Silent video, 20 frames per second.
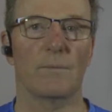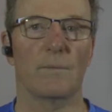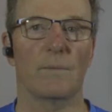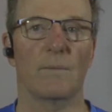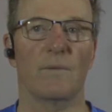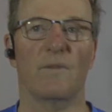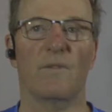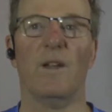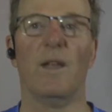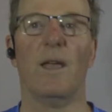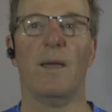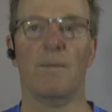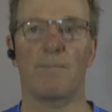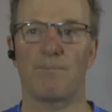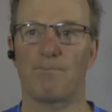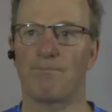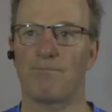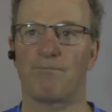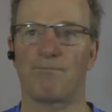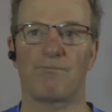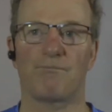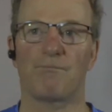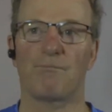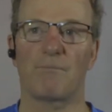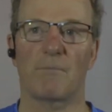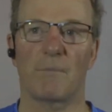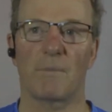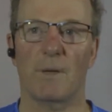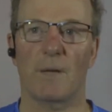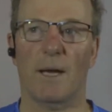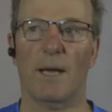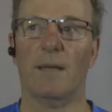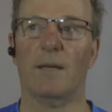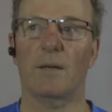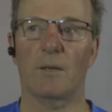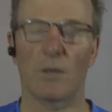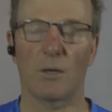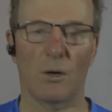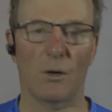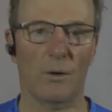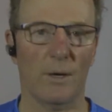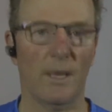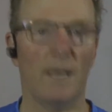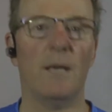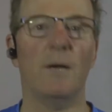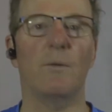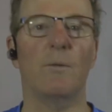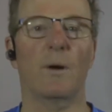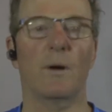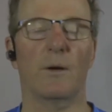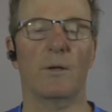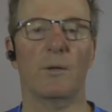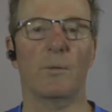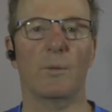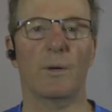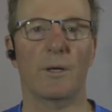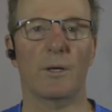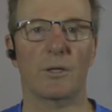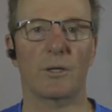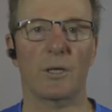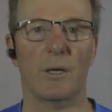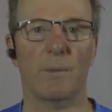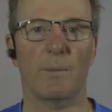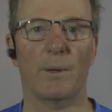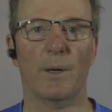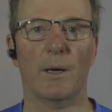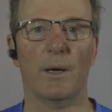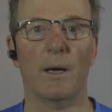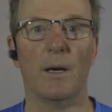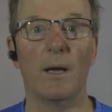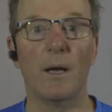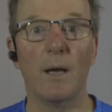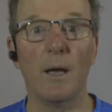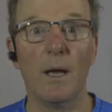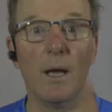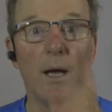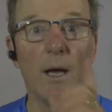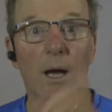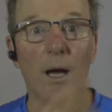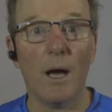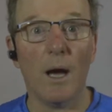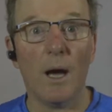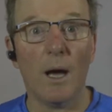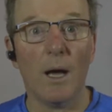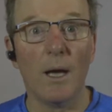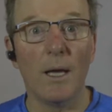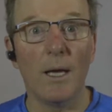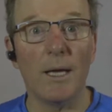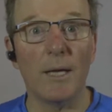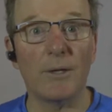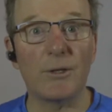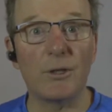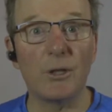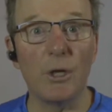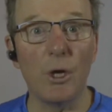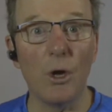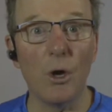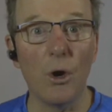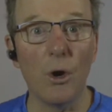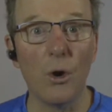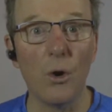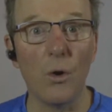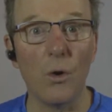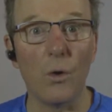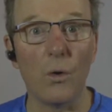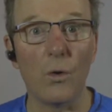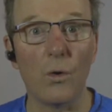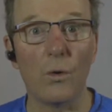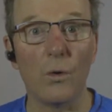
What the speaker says: Fame. I can go anywhere in the British Empire. It's you!